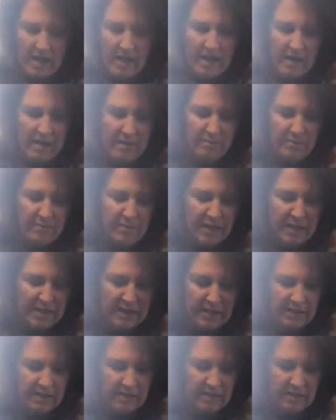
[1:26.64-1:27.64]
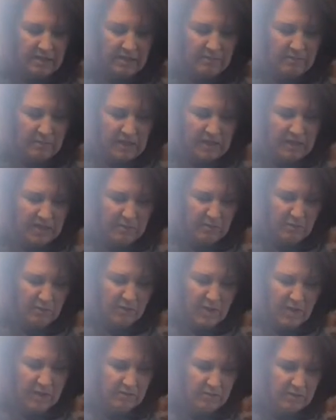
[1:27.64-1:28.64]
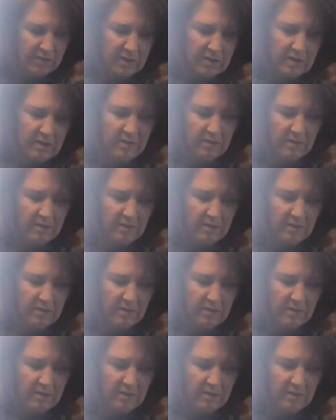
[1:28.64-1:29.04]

Um, mix, mix them around.